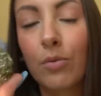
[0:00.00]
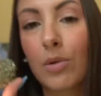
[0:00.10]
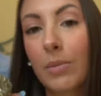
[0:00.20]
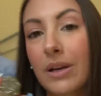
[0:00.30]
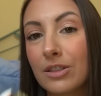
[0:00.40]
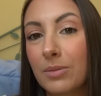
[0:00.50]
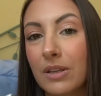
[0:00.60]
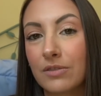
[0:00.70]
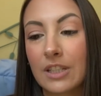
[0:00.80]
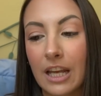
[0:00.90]
reminds me
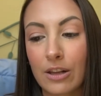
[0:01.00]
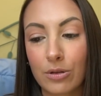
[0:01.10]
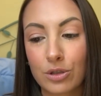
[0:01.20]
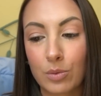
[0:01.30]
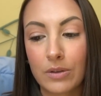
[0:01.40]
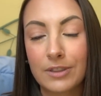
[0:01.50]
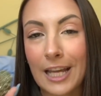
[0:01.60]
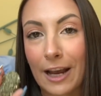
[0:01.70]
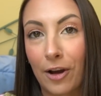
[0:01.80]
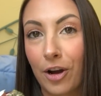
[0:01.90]
of Taylor Swift's
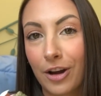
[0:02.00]
hair.